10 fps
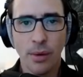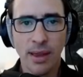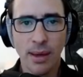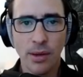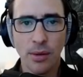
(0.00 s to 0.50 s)

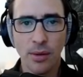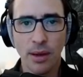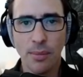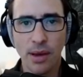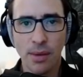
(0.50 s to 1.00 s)

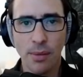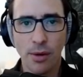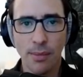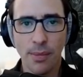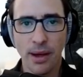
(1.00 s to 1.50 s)
substituting
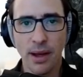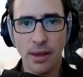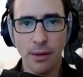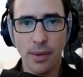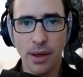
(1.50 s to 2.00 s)
buzzwords by
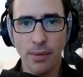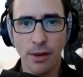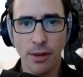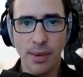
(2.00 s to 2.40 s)
other buzzwords.